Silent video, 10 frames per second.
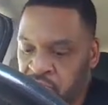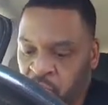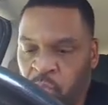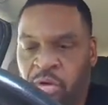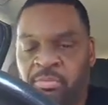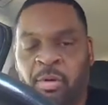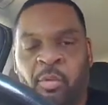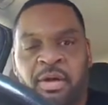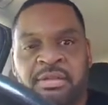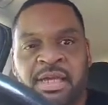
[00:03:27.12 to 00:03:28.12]
Work my
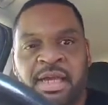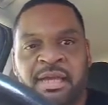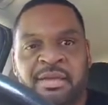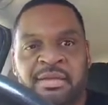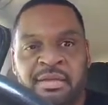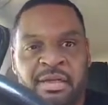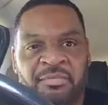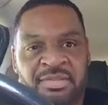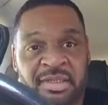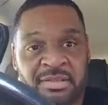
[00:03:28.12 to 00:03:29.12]
work day, get off
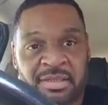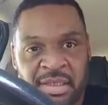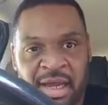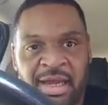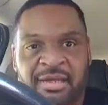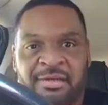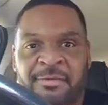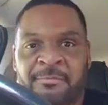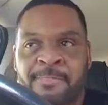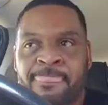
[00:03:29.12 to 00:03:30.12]
at 6 o'clock.
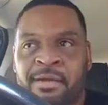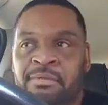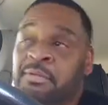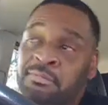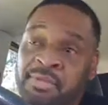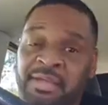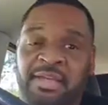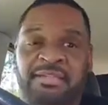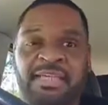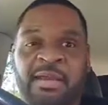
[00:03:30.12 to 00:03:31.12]
Make
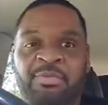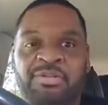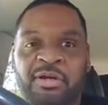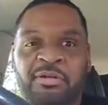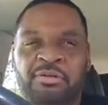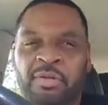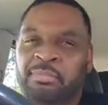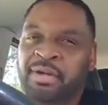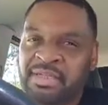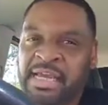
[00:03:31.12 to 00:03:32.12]
that same return trip.
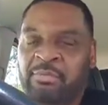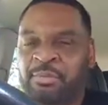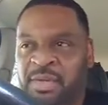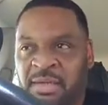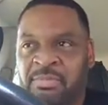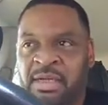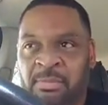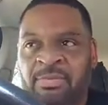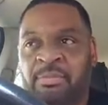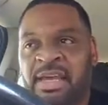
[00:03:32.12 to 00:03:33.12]
My dad would pick me up
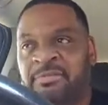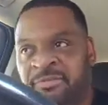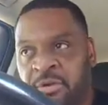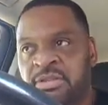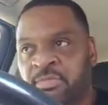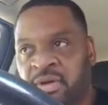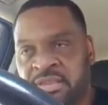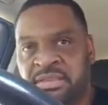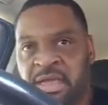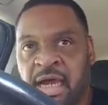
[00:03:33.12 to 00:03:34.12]
from that first bus
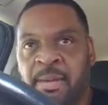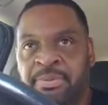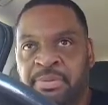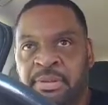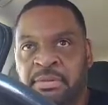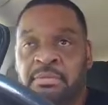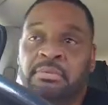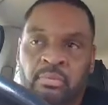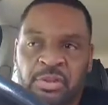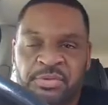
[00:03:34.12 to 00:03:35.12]
stop,
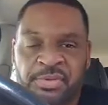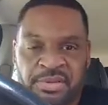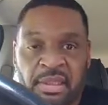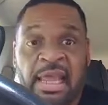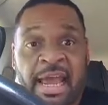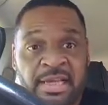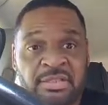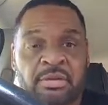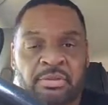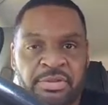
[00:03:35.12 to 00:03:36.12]
which was the last
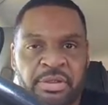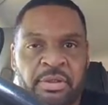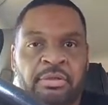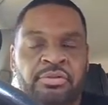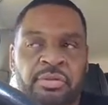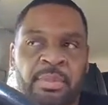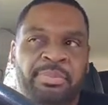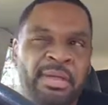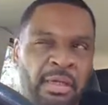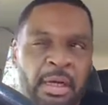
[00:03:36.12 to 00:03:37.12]
on the return trip,
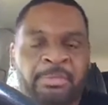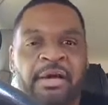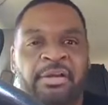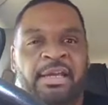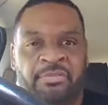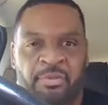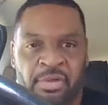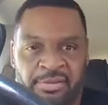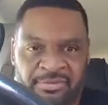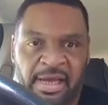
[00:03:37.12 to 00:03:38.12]
about
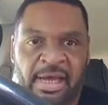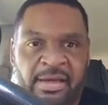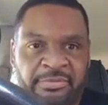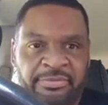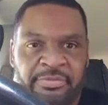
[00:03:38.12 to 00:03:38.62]
8:45.